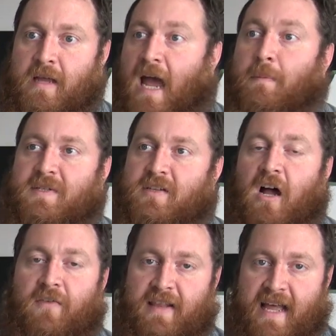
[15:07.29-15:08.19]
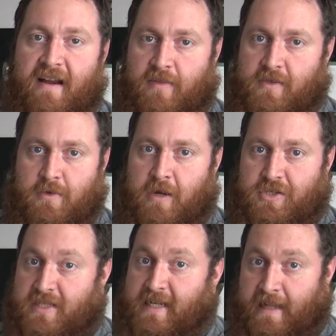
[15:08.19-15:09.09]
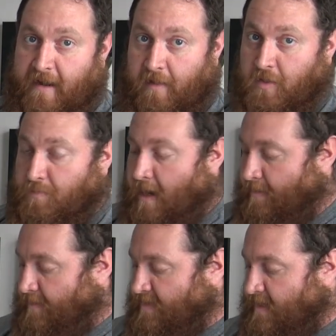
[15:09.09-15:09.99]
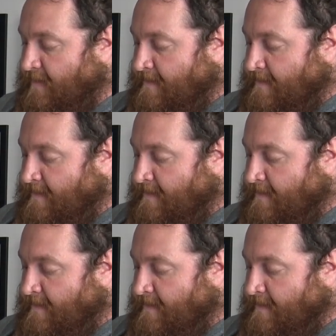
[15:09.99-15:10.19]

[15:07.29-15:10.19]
helps solve a lot of those questions and a lot of those problems.